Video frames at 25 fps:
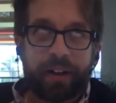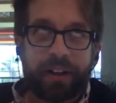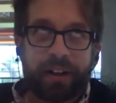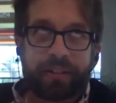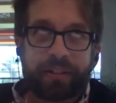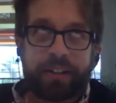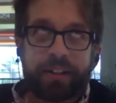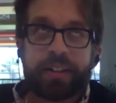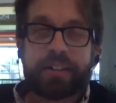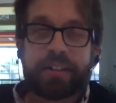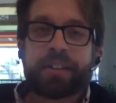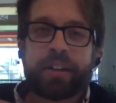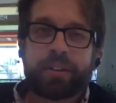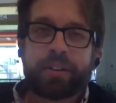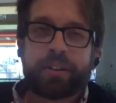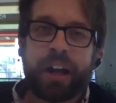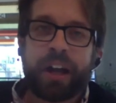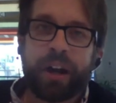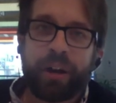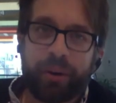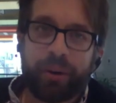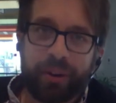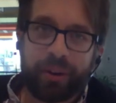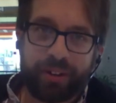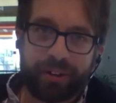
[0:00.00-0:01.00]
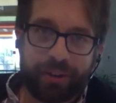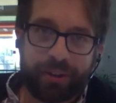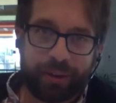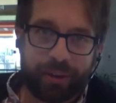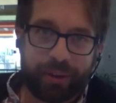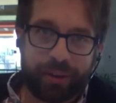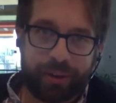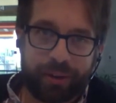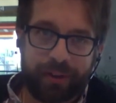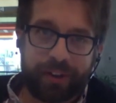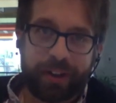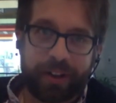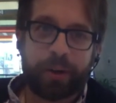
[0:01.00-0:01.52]
it's gonna sound
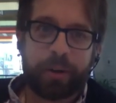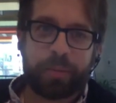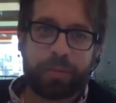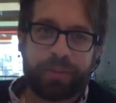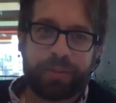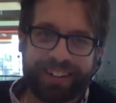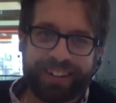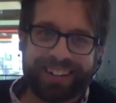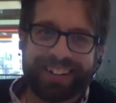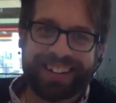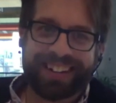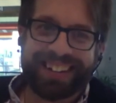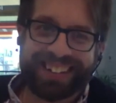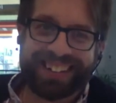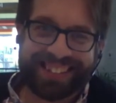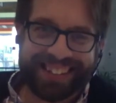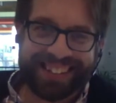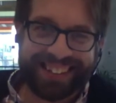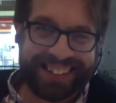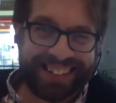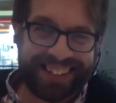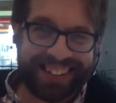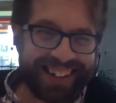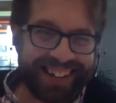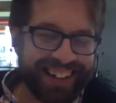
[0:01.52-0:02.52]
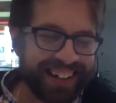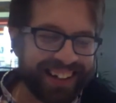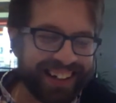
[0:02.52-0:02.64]
counterintuitive, and I hope that it doesn't,